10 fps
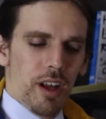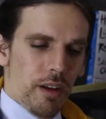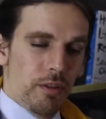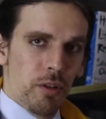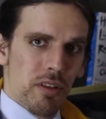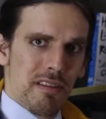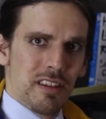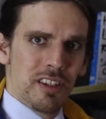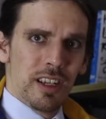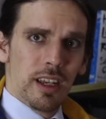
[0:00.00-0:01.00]
of Liu
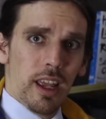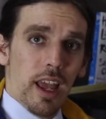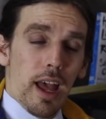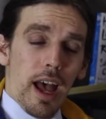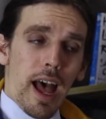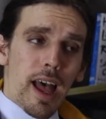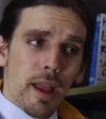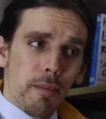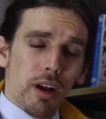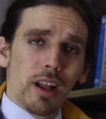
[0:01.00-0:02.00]
Cixin,
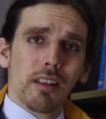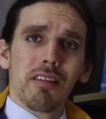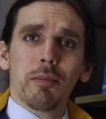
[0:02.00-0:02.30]
I bought